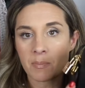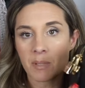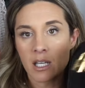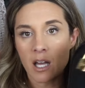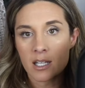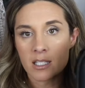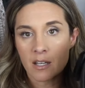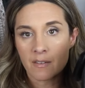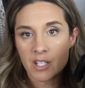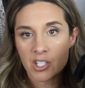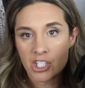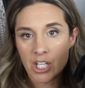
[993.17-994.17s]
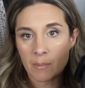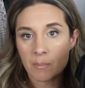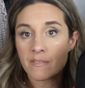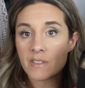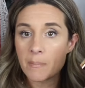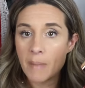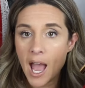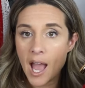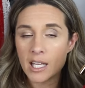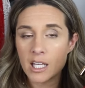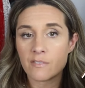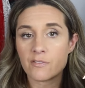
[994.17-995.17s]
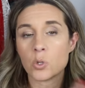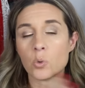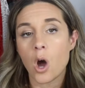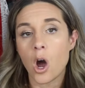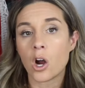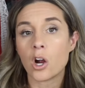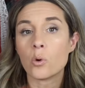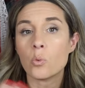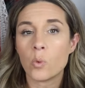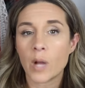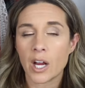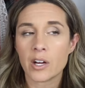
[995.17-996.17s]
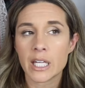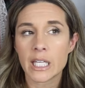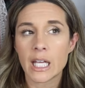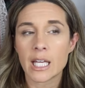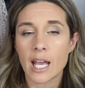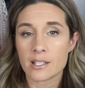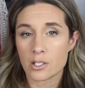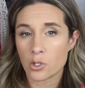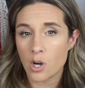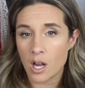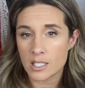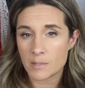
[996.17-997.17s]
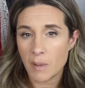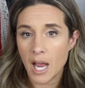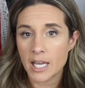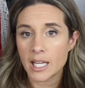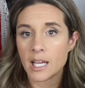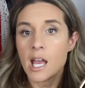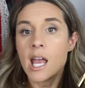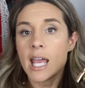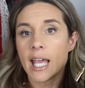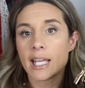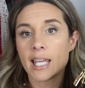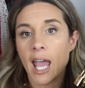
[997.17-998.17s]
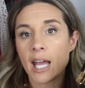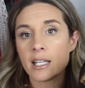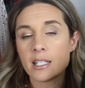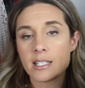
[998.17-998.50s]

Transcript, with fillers: because of the shape of the bag, if you are wearing it as a crossbody, it can